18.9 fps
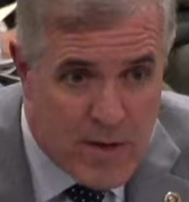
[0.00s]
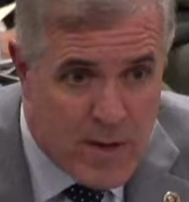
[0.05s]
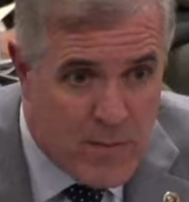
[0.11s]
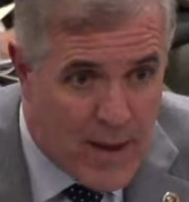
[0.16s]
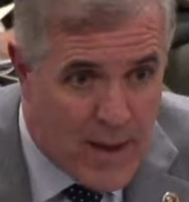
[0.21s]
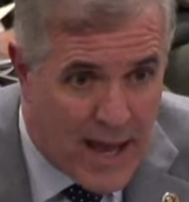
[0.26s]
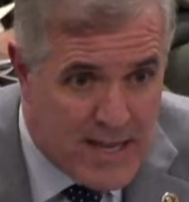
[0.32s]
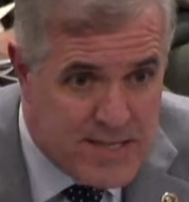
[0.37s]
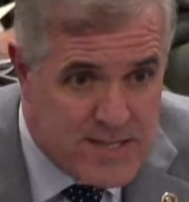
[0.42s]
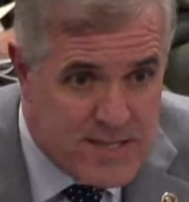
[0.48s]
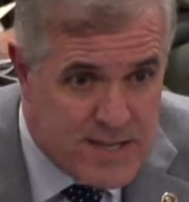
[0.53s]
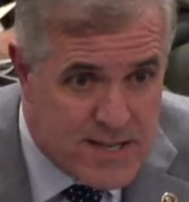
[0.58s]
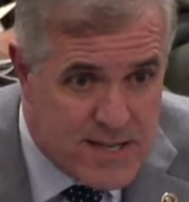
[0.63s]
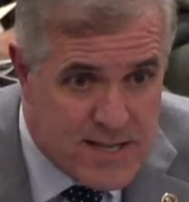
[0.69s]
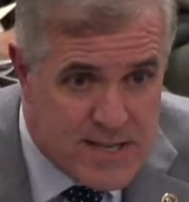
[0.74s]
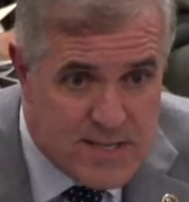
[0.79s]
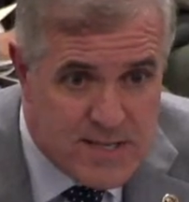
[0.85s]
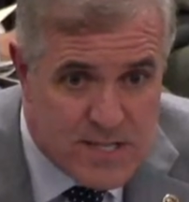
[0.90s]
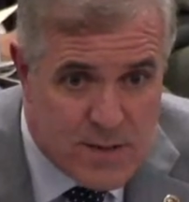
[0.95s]

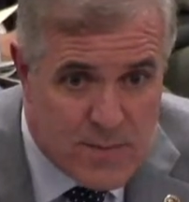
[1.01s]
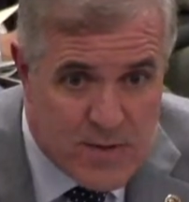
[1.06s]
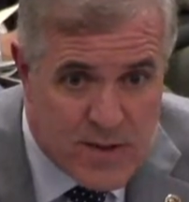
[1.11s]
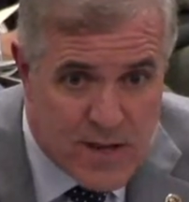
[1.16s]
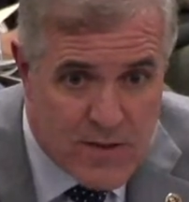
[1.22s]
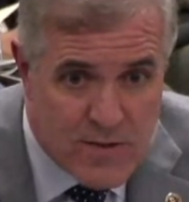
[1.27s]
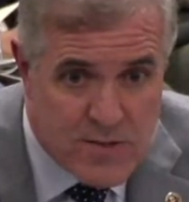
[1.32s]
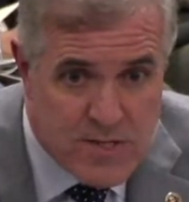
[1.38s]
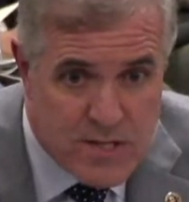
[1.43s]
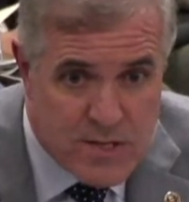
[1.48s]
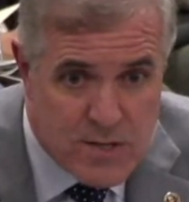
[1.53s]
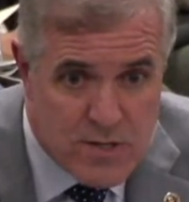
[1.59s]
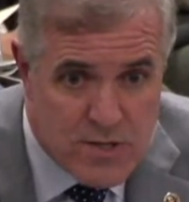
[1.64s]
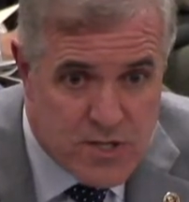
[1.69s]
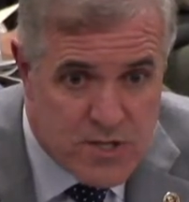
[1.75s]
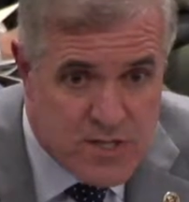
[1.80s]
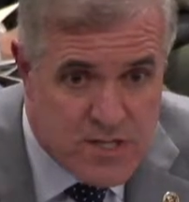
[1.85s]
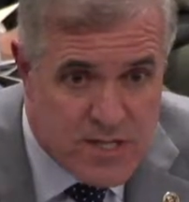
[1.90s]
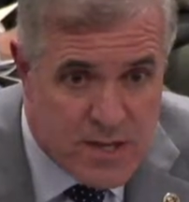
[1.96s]
capacity and some of the other
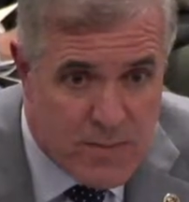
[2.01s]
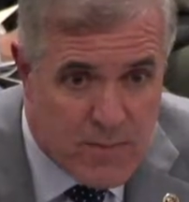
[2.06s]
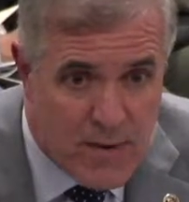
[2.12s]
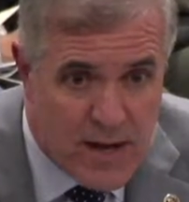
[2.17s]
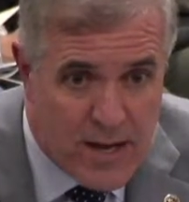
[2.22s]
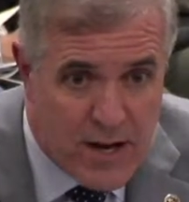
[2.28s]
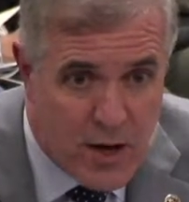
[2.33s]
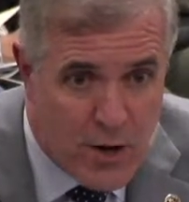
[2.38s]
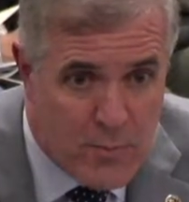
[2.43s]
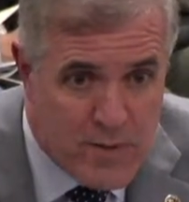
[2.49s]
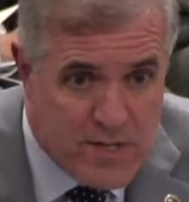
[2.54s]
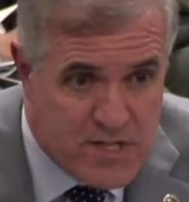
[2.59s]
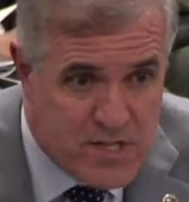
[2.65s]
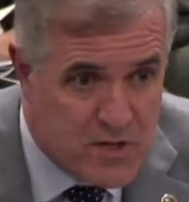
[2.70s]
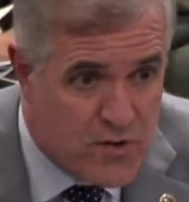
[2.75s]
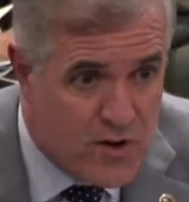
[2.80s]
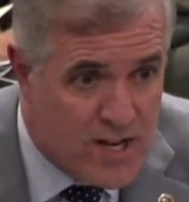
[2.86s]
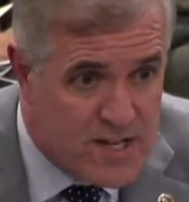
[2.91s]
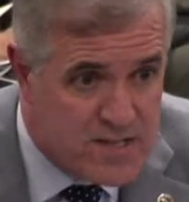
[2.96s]
solutions that might help
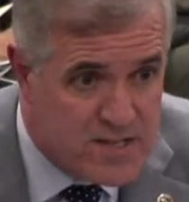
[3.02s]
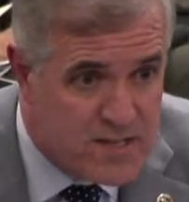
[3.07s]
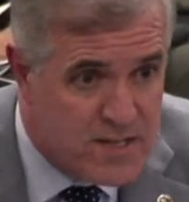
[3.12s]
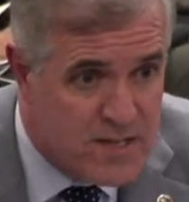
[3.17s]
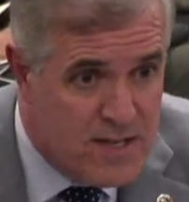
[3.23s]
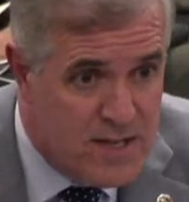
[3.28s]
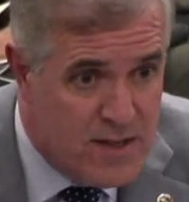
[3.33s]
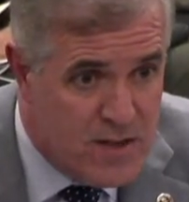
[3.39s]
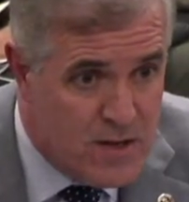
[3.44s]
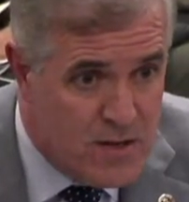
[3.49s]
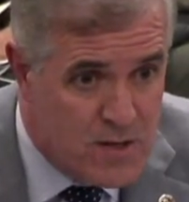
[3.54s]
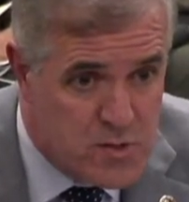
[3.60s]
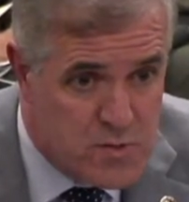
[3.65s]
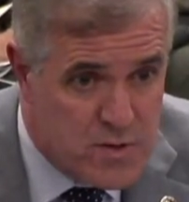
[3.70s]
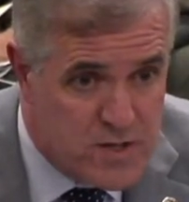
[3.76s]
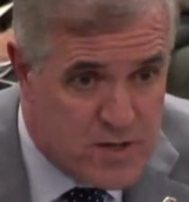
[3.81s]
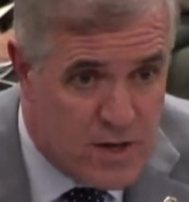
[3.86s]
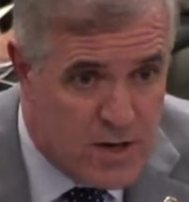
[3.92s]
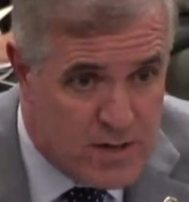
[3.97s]
us address
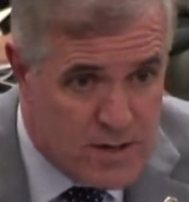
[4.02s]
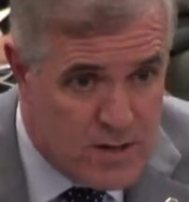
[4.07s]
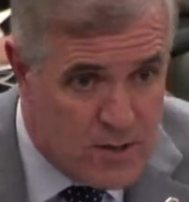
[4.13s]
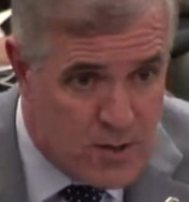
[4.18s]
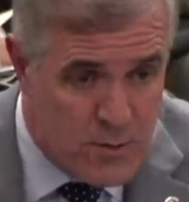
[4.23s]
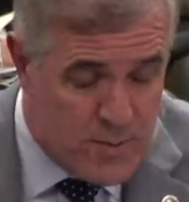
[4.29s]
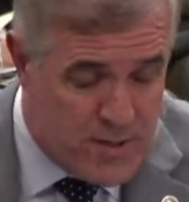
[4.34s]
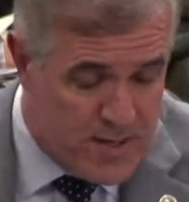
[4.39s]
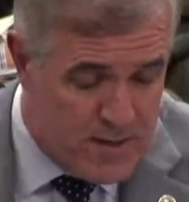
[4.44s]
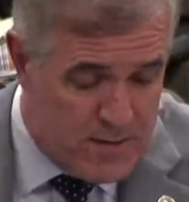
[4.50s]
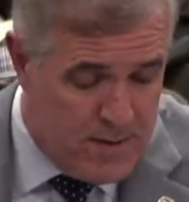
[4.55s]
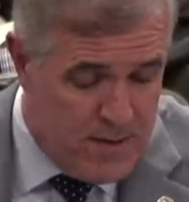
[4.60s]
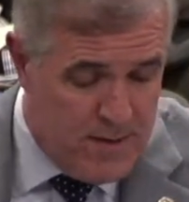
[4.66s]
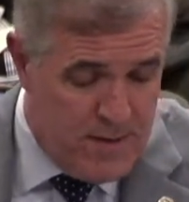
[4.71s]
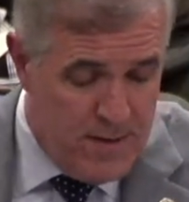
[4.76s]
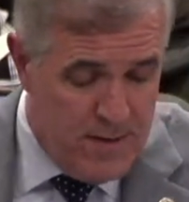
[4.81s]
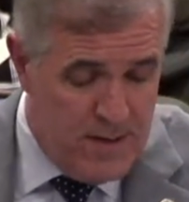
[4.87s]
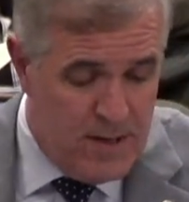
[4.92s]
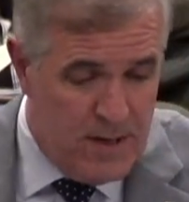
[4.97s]
those. We talked a little bit
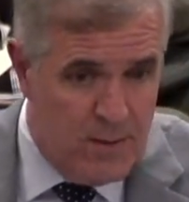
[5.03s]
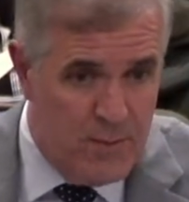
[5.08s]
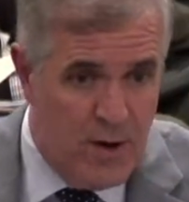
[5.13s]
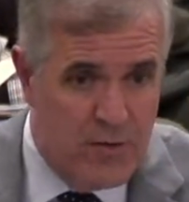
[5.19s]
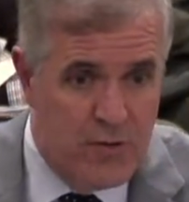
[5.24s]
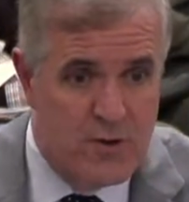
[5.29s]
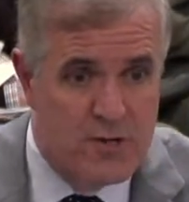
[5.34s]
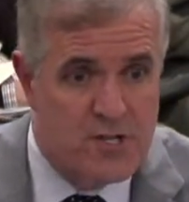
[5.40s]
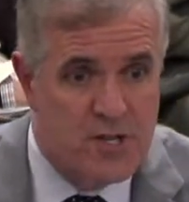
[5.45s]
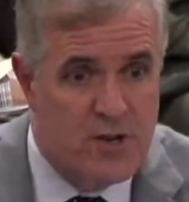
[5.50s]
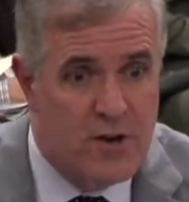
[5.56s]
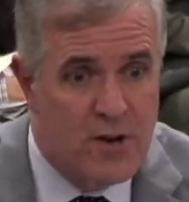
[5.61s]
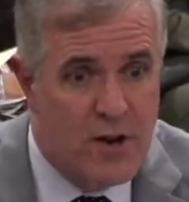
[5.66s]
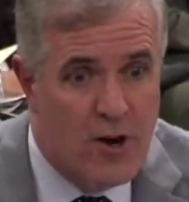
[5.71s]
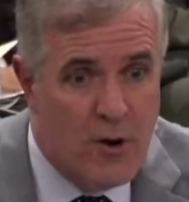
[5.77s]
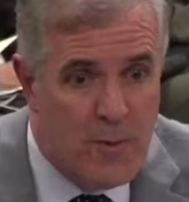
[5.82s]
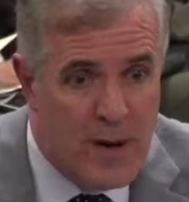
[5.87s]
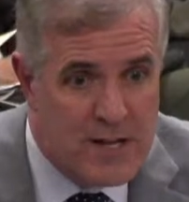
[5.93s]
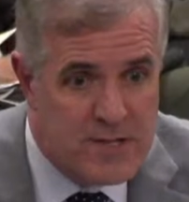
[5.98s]
a month or so
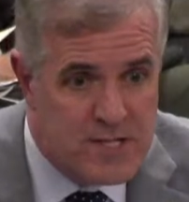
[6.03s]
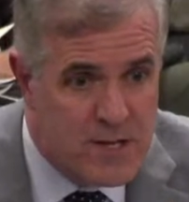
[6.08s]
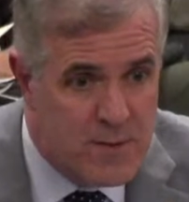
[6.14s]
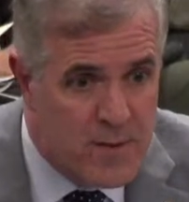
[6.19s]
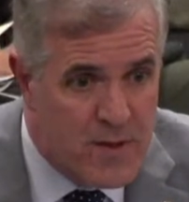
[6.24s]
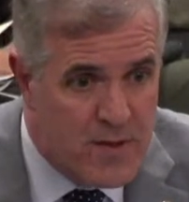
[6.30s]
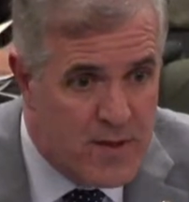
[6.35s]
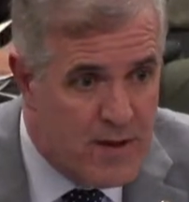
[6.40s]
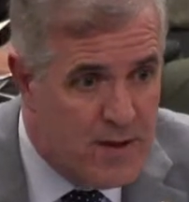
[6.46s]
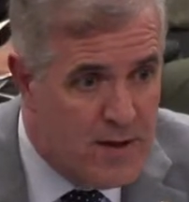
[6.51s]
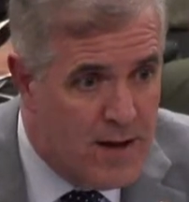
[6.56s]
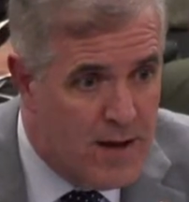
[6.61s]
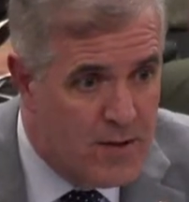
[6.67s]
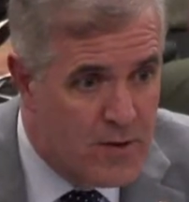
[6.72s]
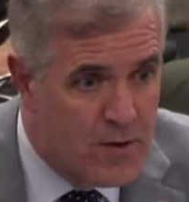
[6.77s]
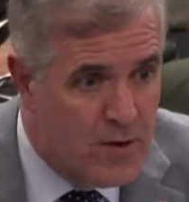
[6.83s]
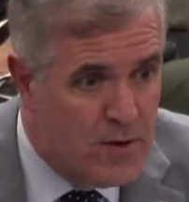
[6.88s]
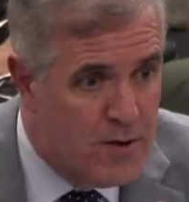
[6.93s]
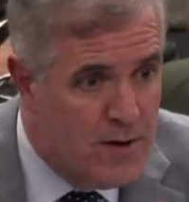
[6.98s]
ago about some of the
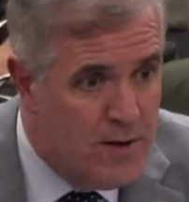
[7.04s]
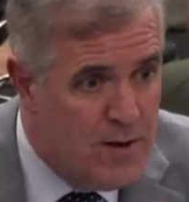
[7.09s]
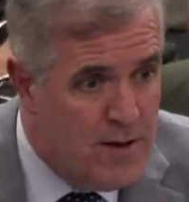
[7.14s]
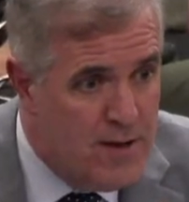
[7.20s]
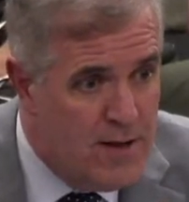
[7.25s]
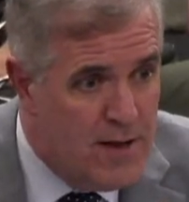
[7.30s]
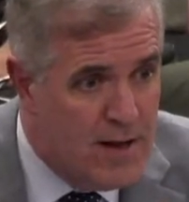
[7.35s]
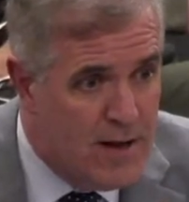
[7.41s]
other